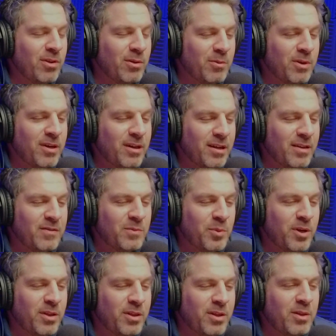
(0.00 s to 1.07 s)
really what it is,
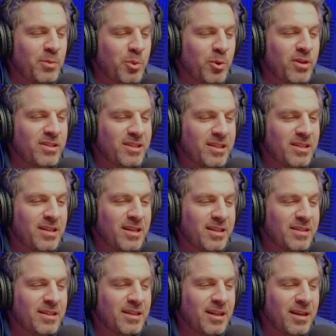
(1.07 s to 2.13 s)
but I think the point is to say
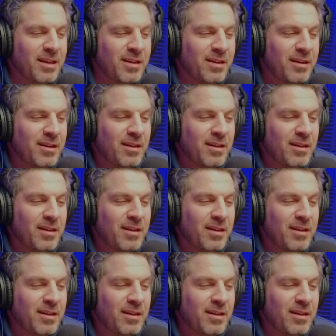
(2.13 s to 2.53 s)
is that like